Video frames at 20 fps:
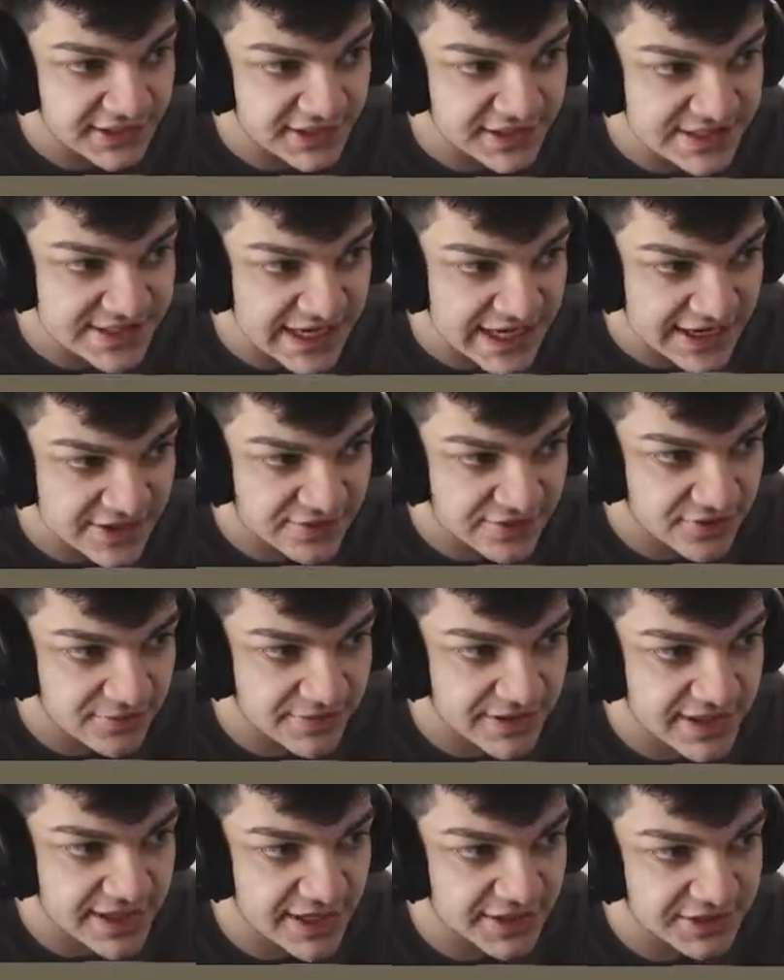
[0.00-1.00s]
Attack crit on
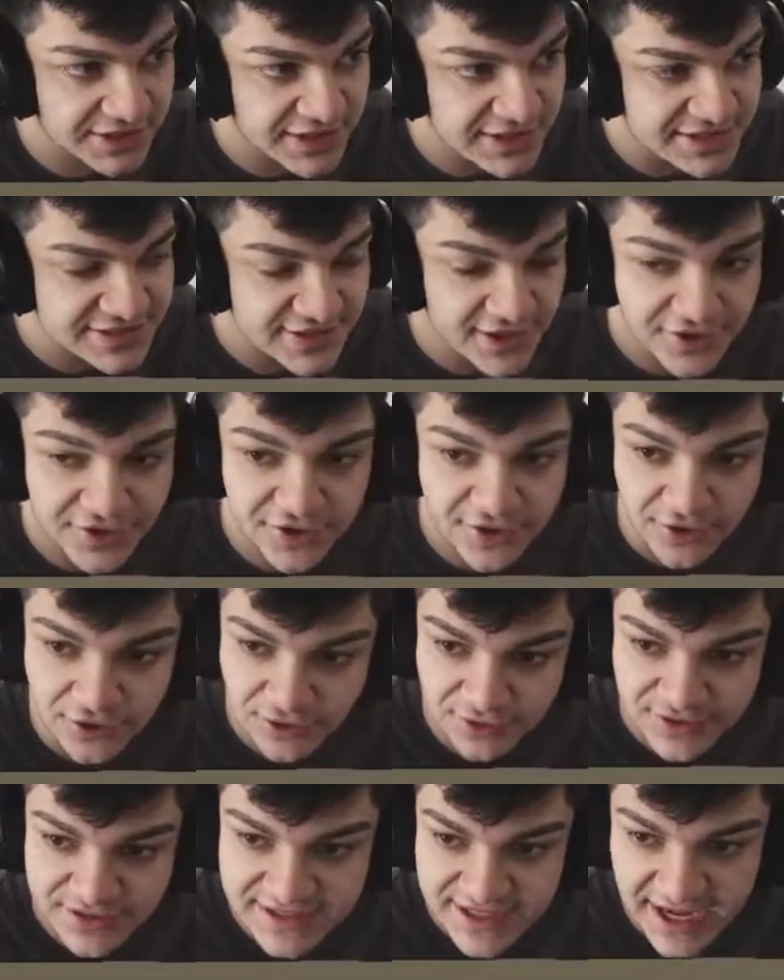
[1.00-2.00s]
Megelda. It's not her
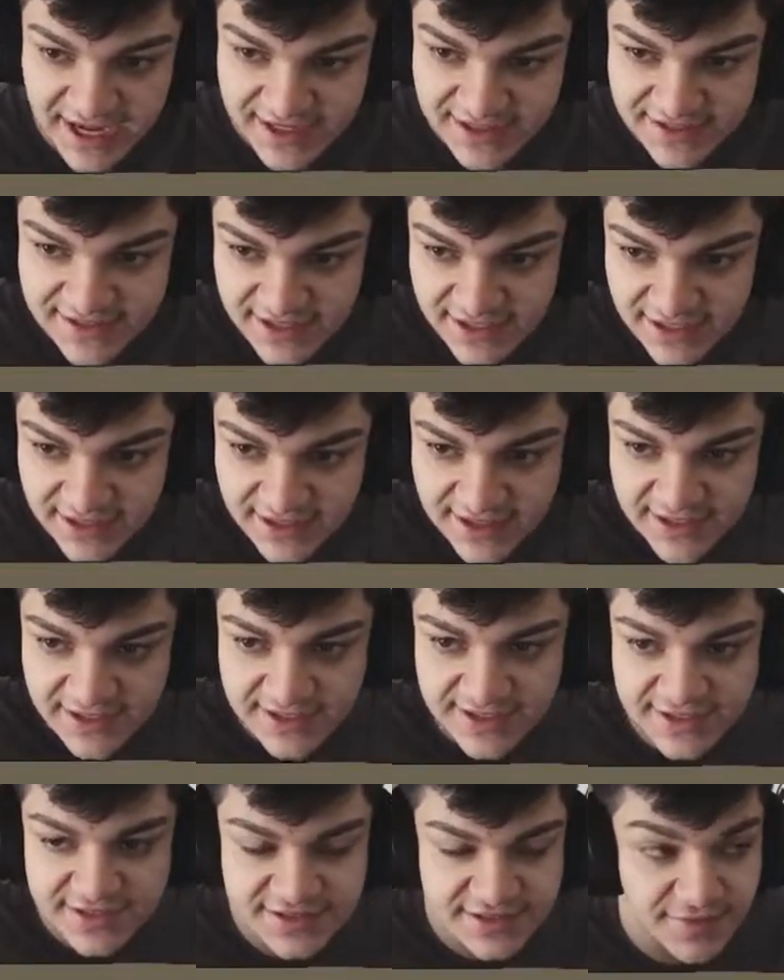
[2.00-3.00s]
own attack set.
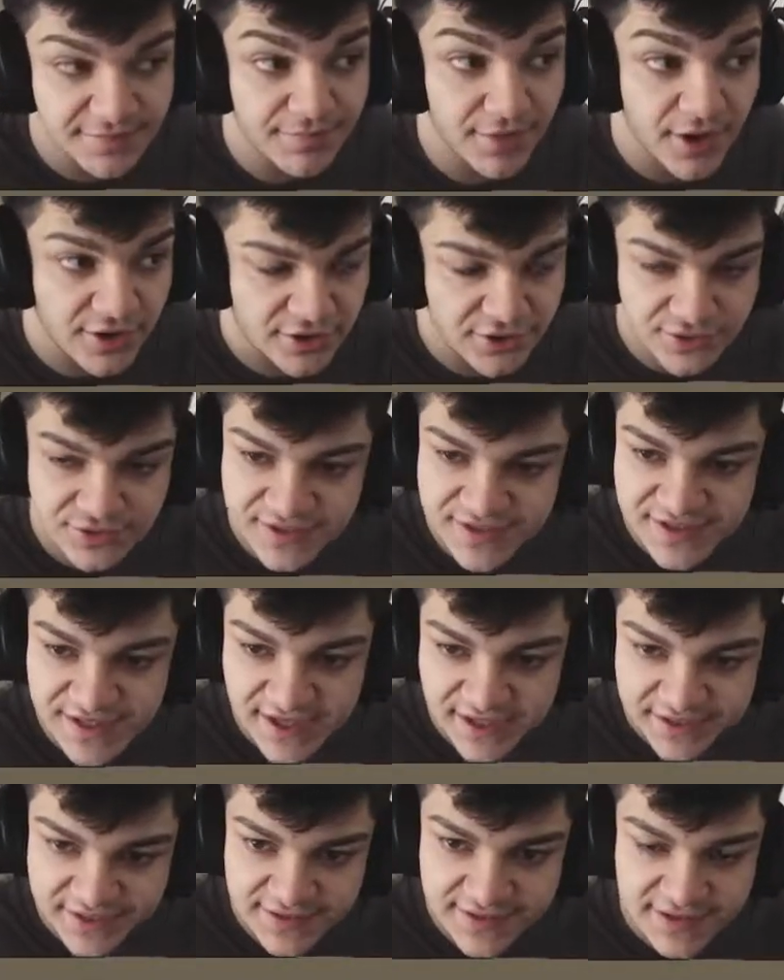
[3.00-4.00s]
It is a borrowed
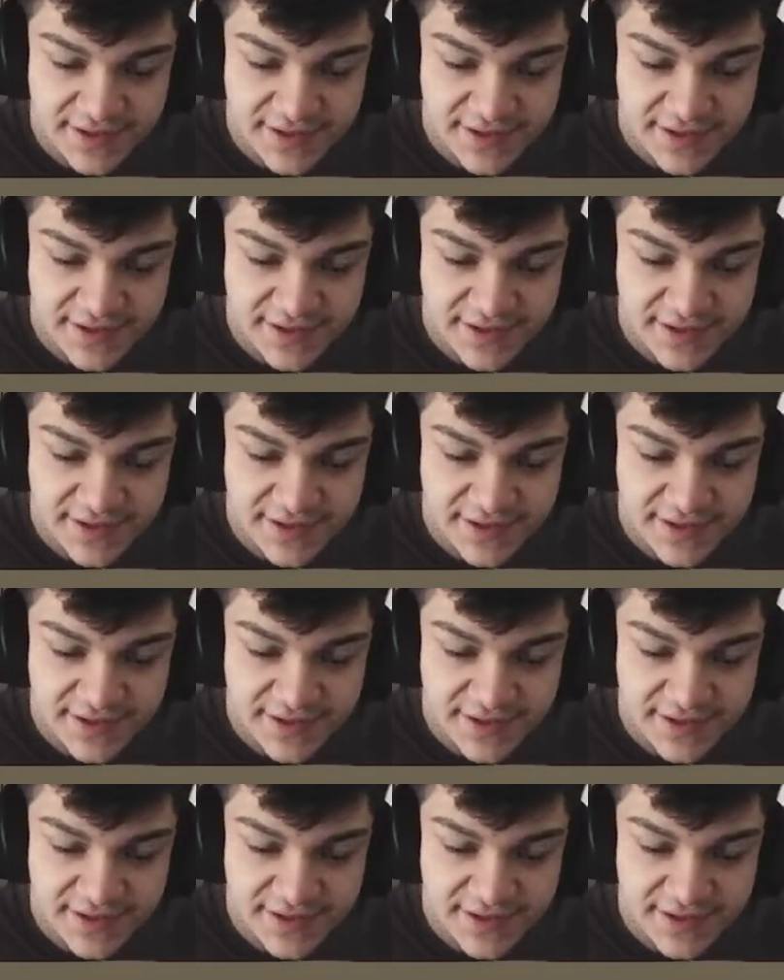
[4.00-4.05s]
set.